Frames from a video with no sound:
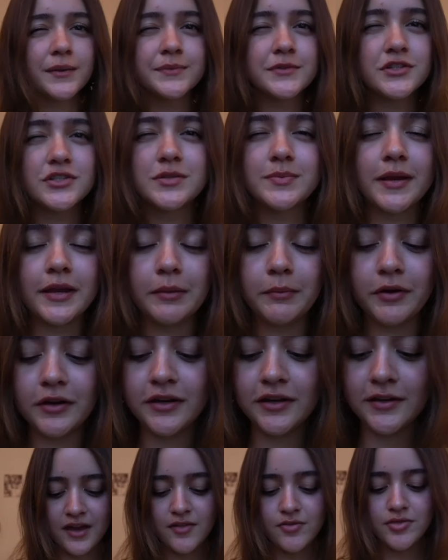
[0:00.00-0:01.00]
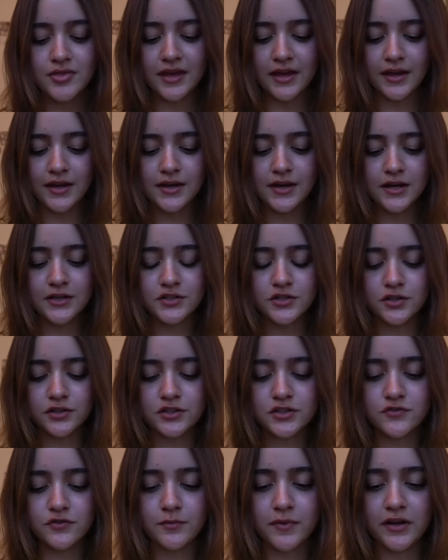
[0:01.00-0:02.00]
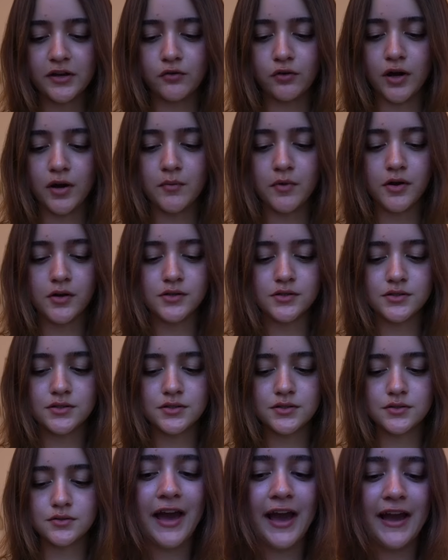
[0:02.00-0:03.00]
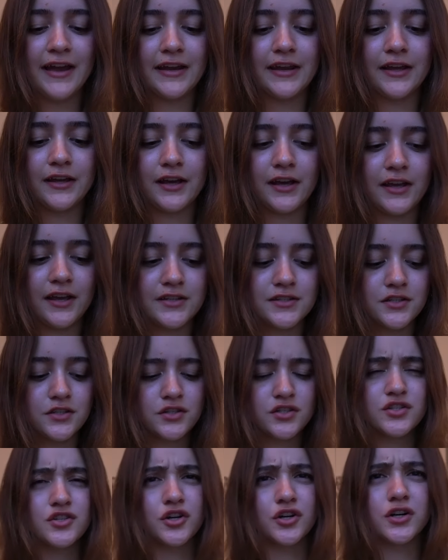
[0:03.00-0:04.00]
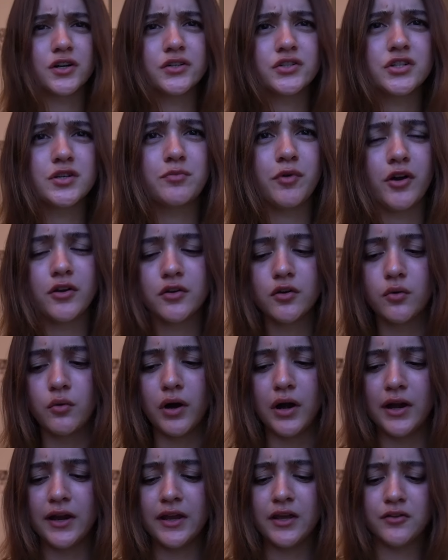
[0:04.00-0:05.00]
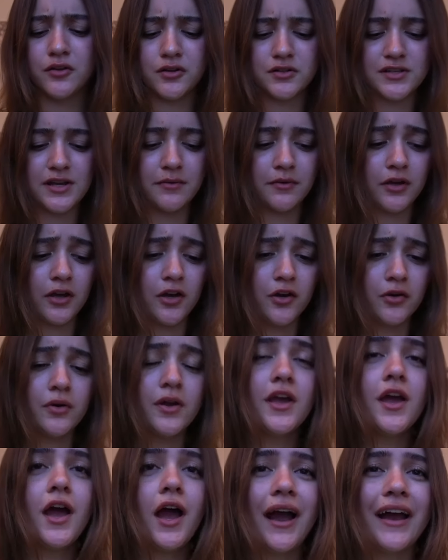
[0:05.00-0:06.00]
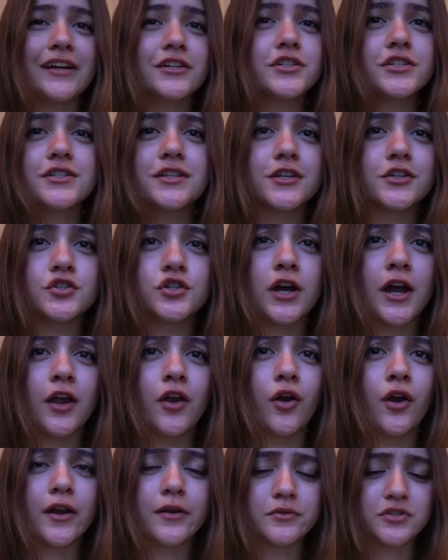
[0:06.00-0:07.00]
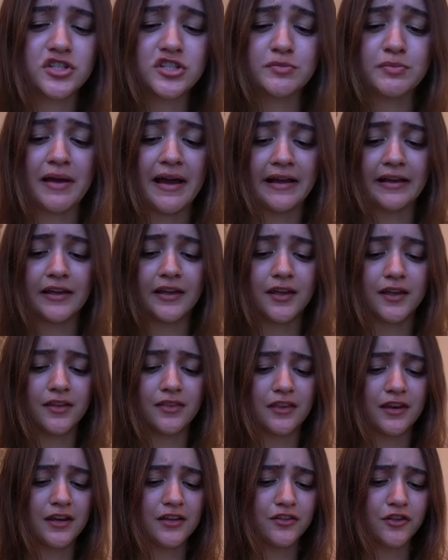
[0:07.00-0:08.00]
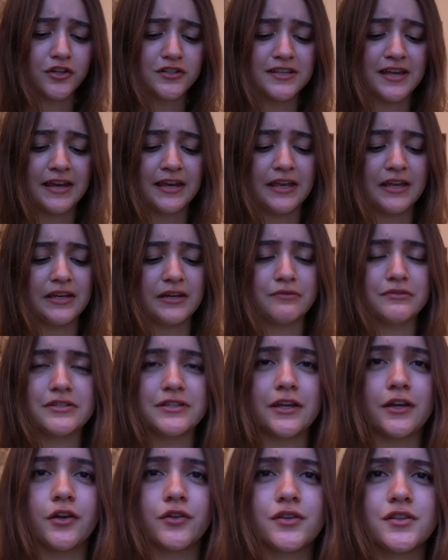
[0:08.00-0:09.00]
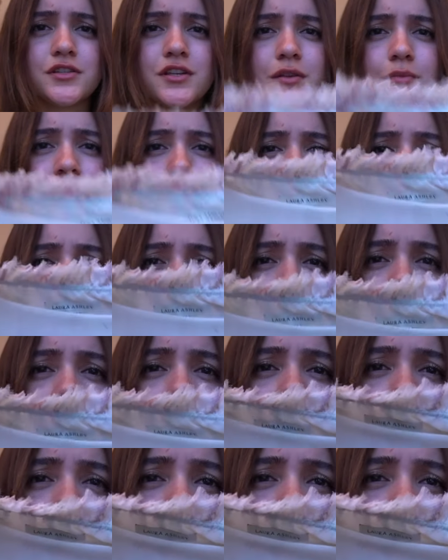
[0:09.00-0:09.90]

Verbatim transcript: up just spending money. And then I took this from my grandma's attic. I guess this is hers. She bought in Hawaii a long time ago. I actually didn't try it on. I was just packing and then I looked at it and I was like, oh, this could be interesting to